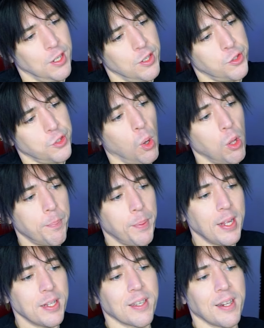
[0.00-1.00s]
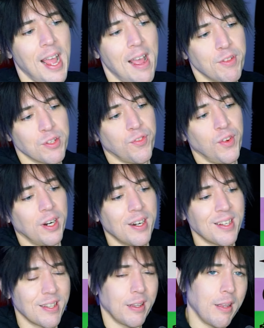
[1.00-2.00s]
Scolipede's going to have this very
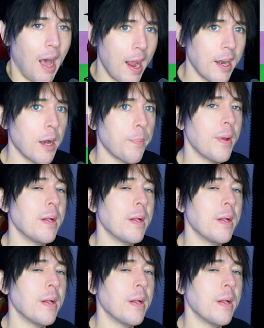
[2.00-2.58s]
nice lineup